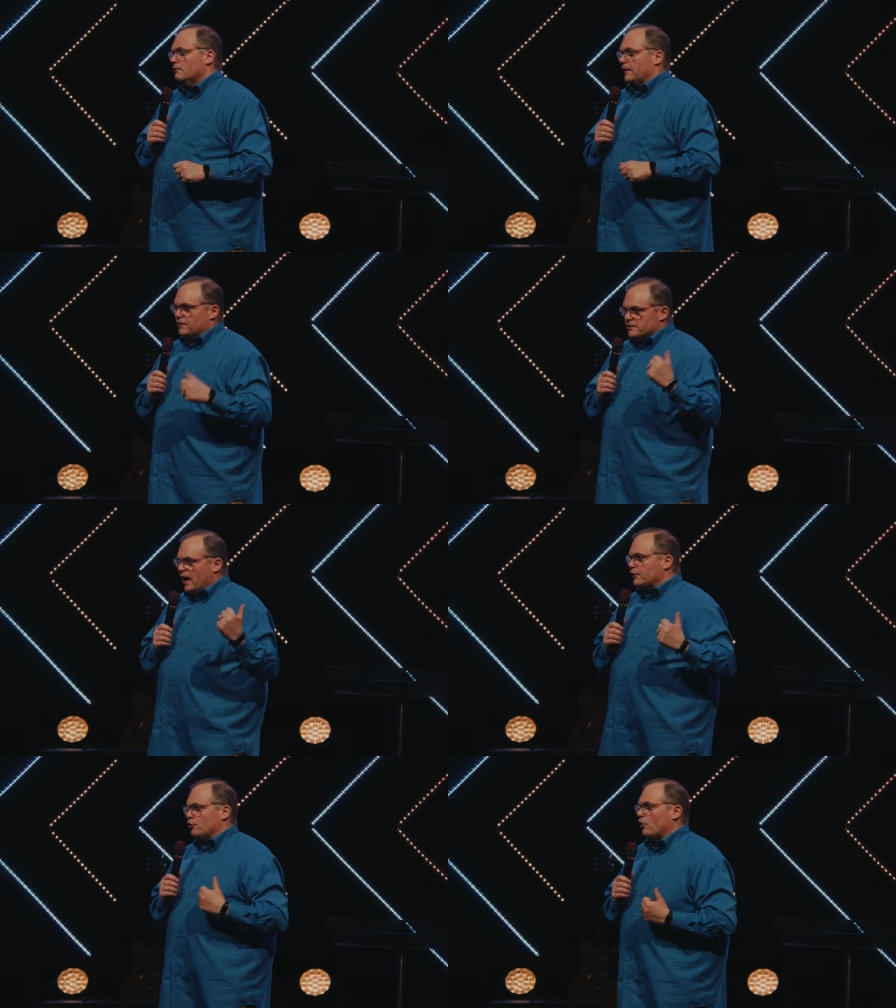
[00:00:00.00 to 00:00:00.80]
Like the
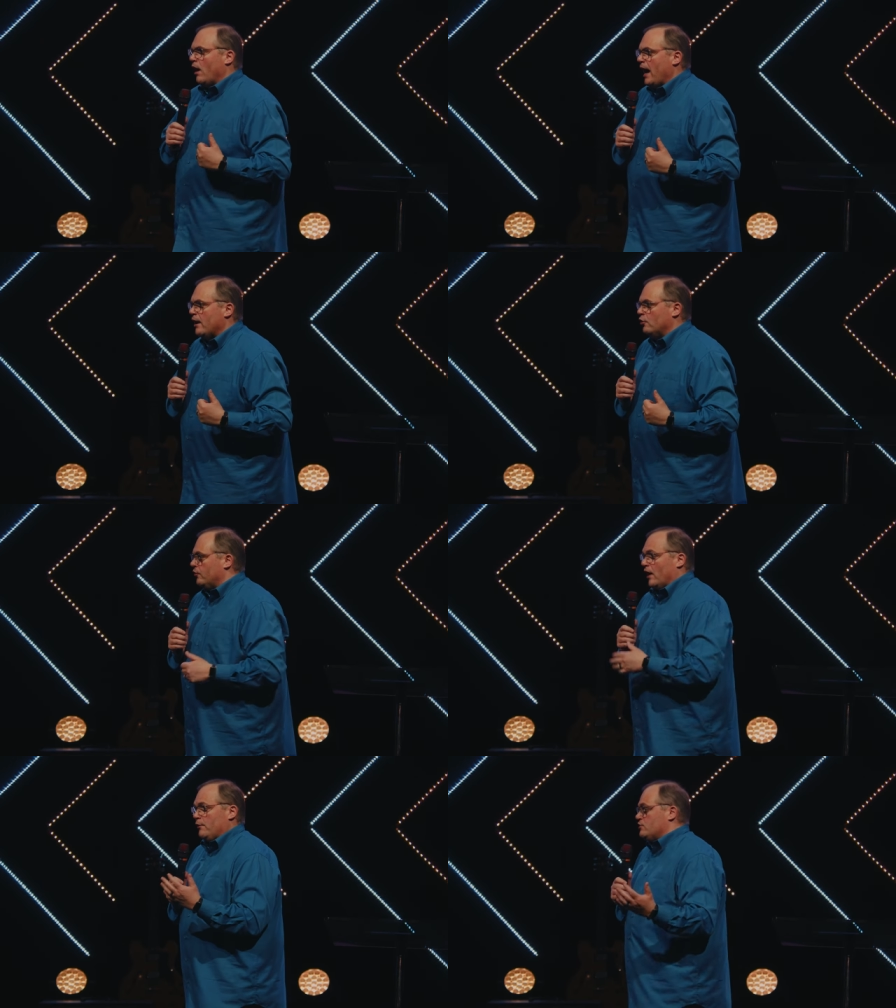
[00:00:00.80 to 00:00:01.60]
doctor in Ohio who
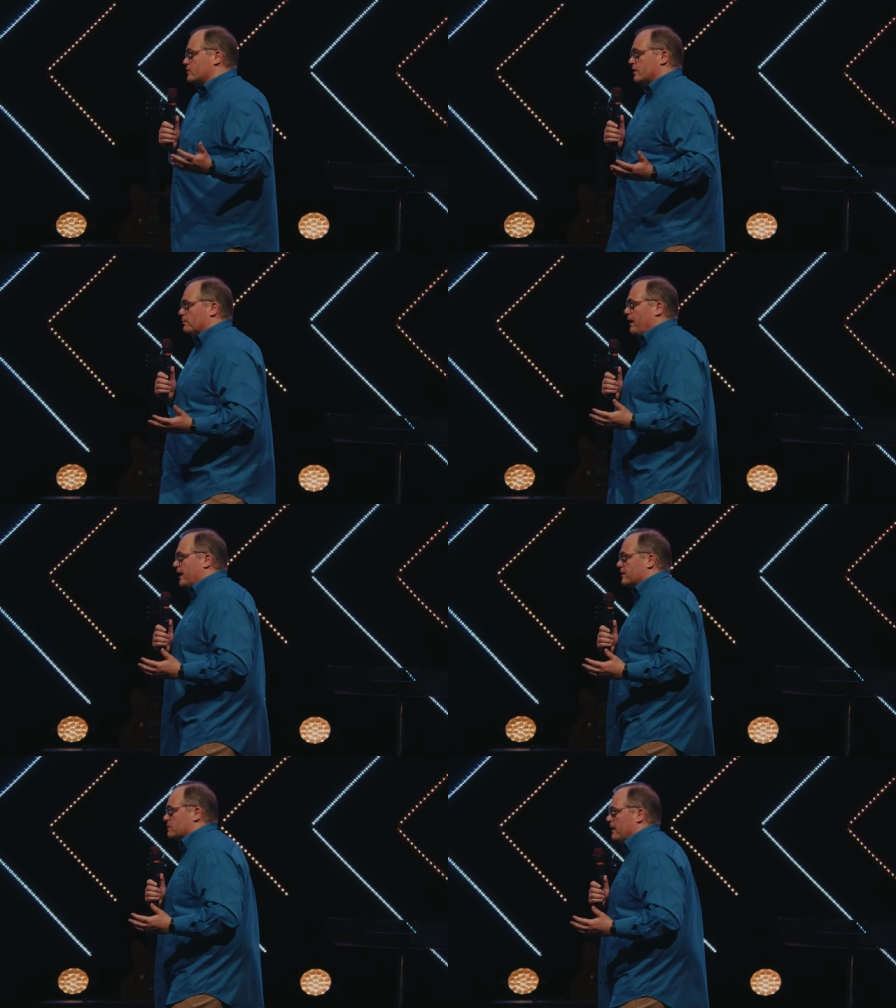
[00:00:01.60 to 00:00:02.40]
thought he was just going to
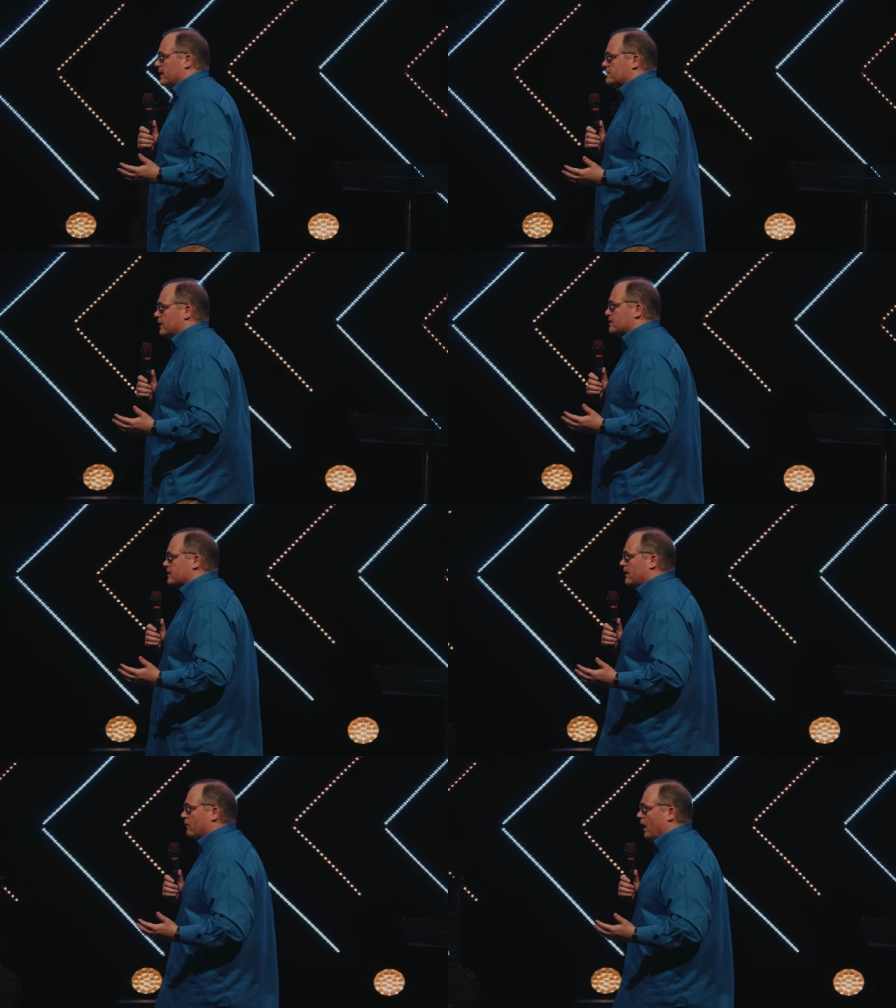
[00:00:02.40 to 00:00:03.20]
practice medicine and
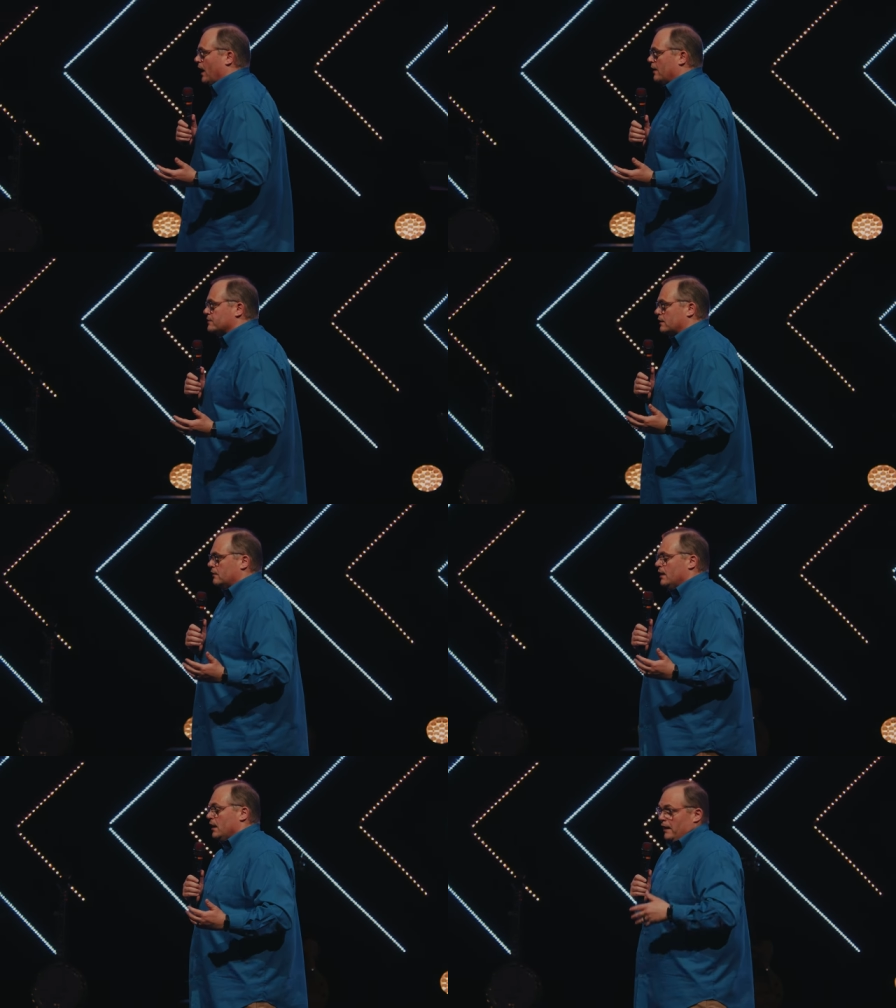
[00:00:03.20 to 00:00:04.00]
save lives, and
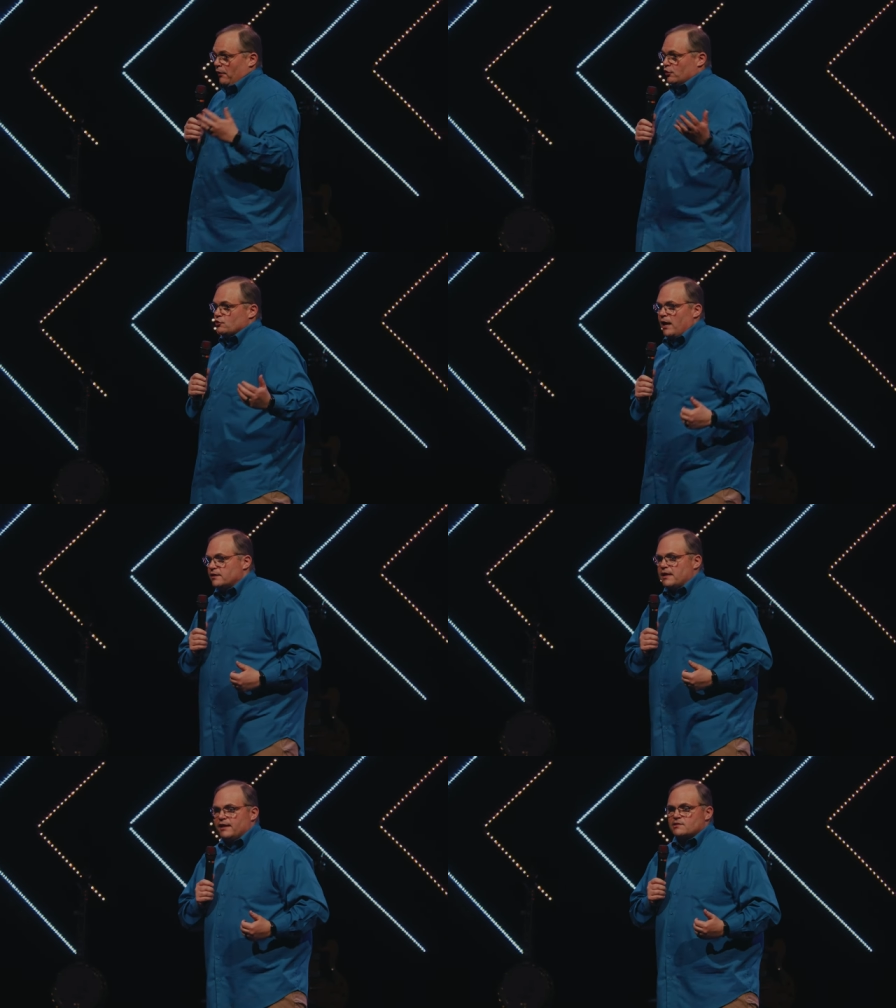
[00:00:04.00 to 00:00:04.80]
now they're trying to
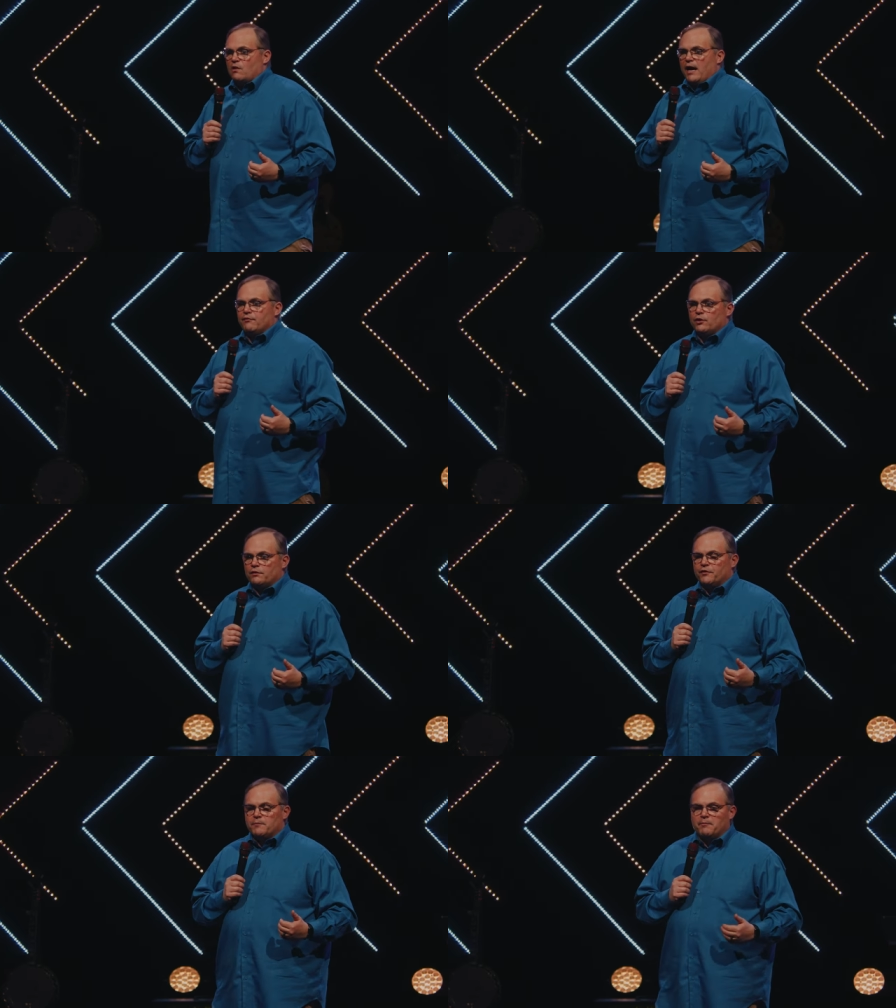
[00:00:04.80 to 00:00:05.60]
take his livelihood
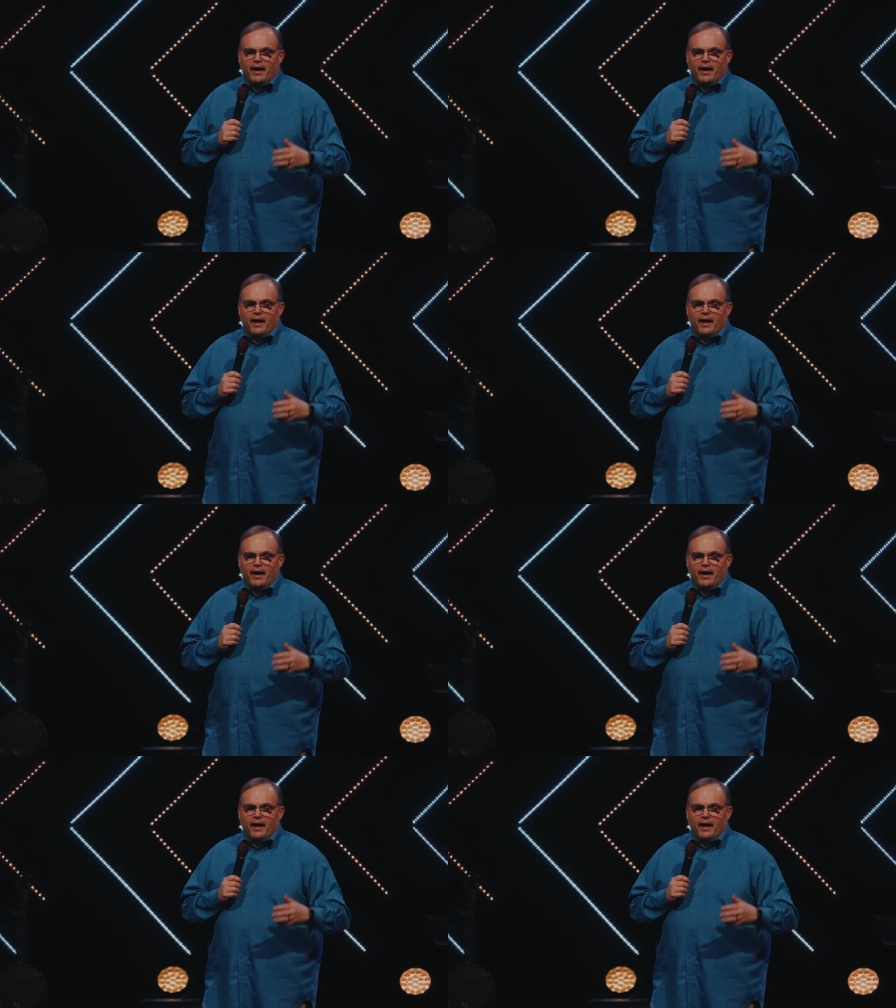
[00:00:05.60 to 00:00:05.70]
from him.